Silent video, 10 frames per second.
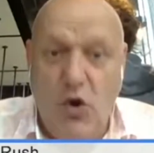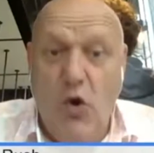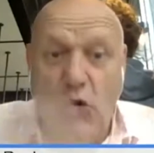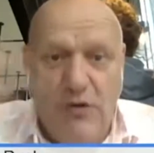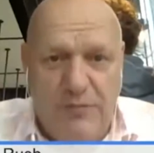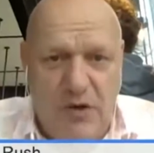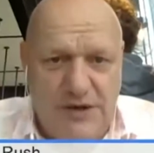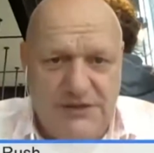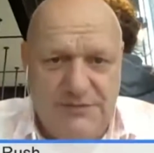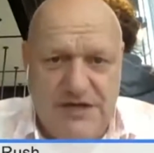or
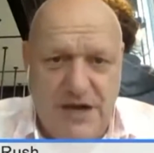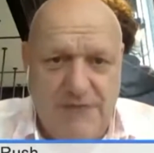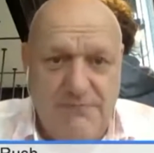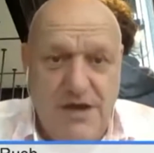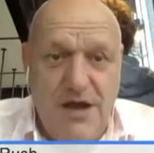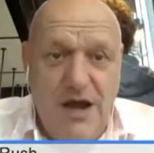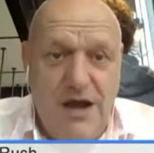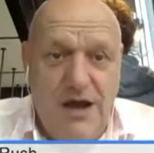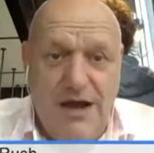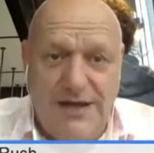apply to become
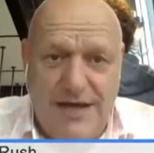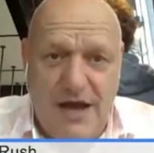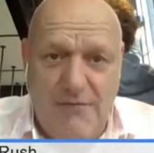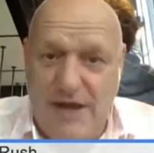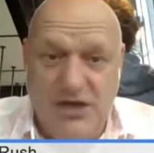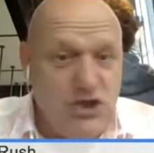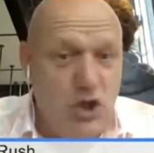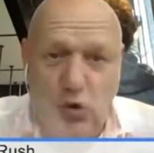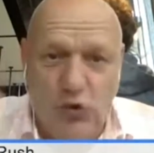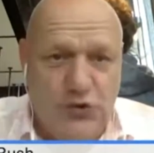an account
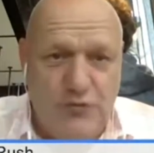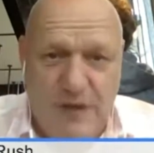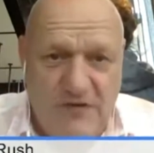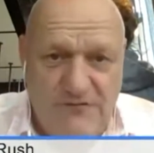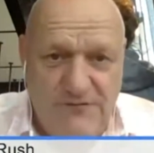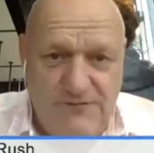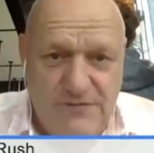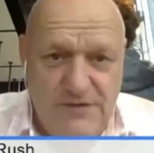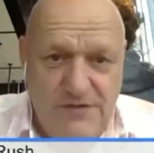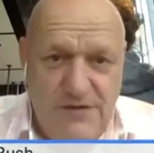manager, or do both.
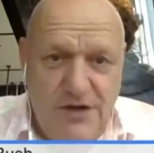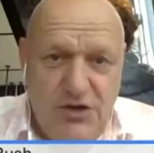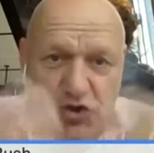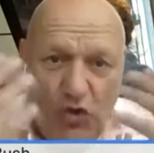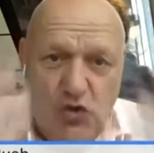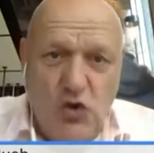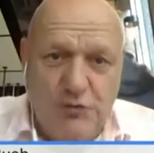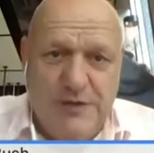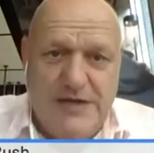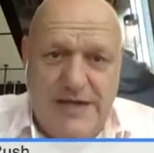But you
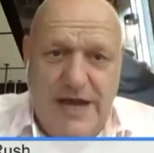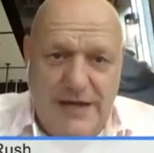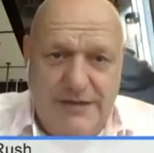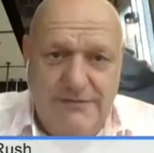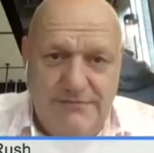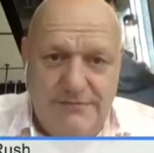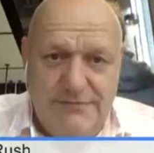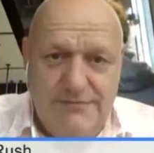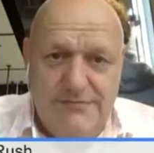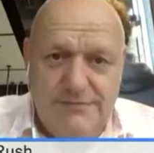could be getting
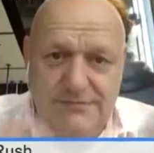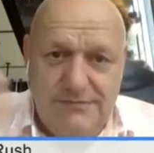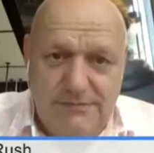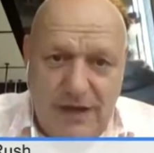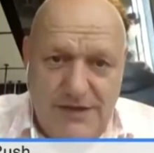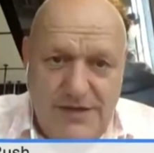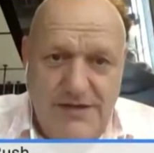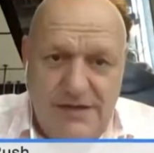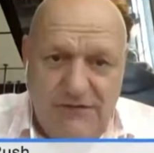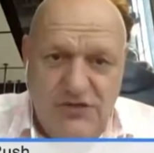money
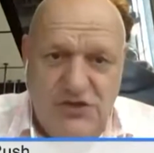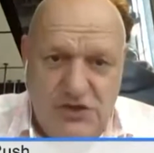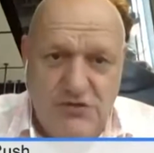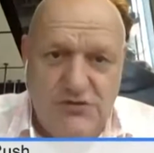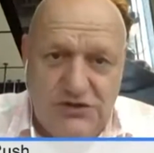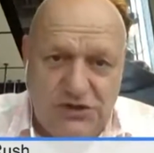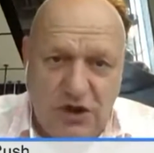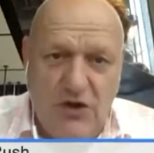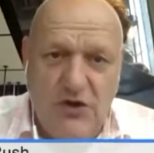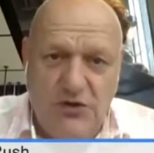given to you to
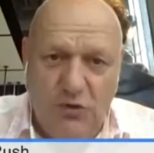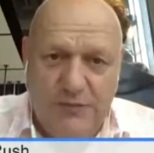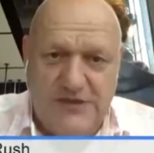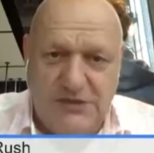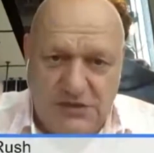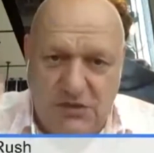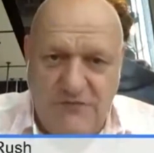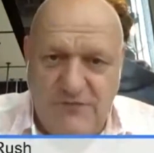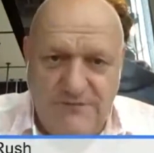start your business off.